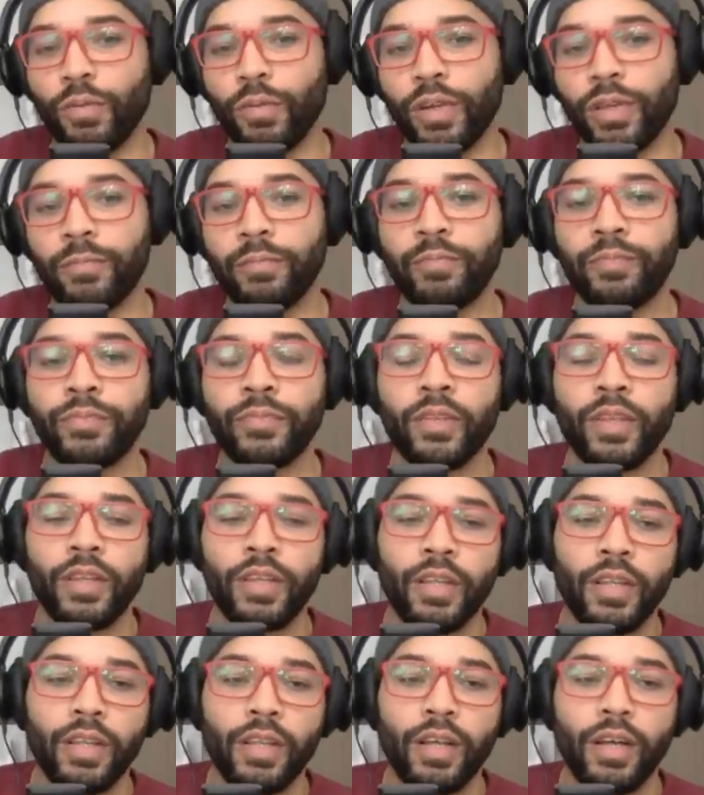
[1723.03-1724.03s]
with
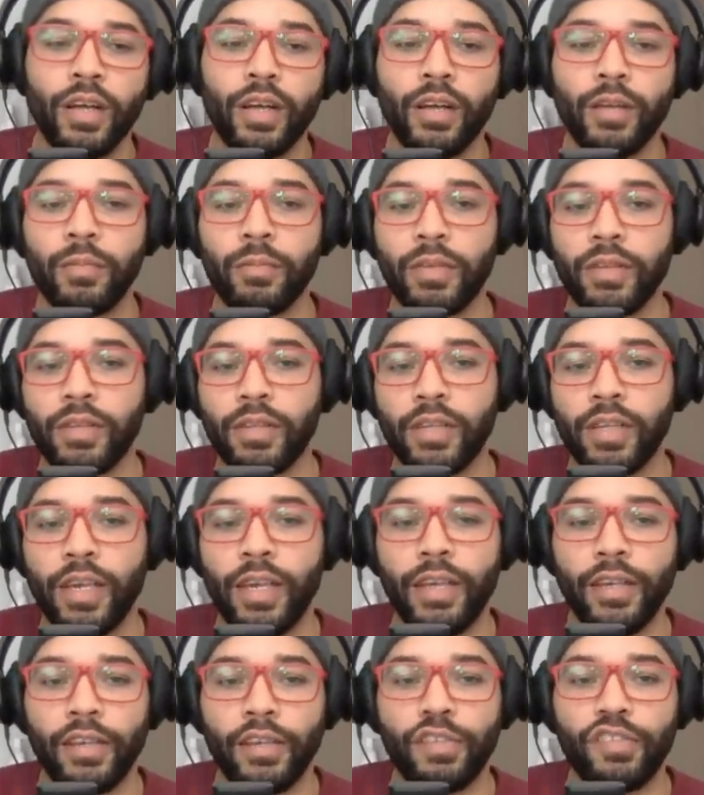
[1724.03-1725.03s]
uh,
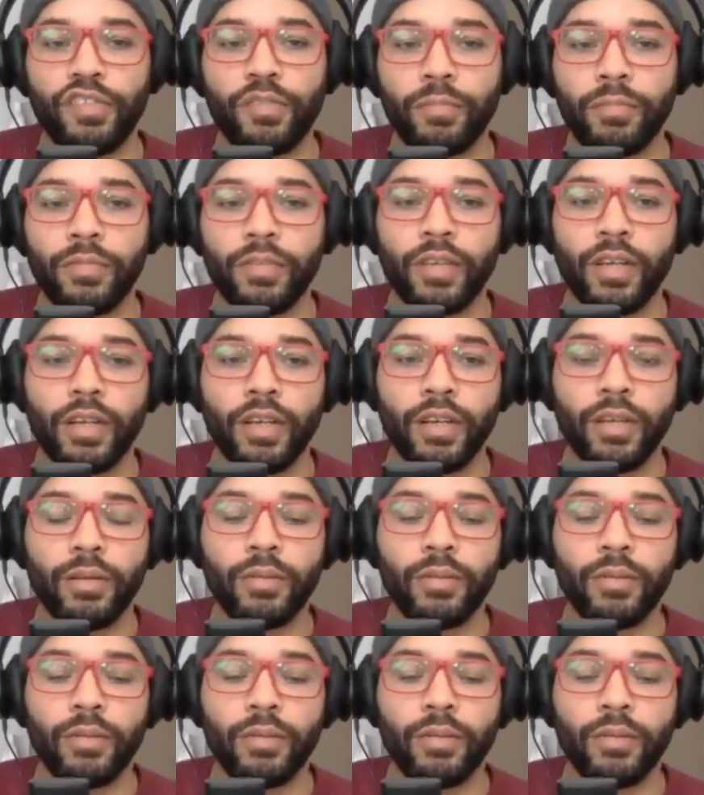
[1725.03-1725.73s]
ends, uh,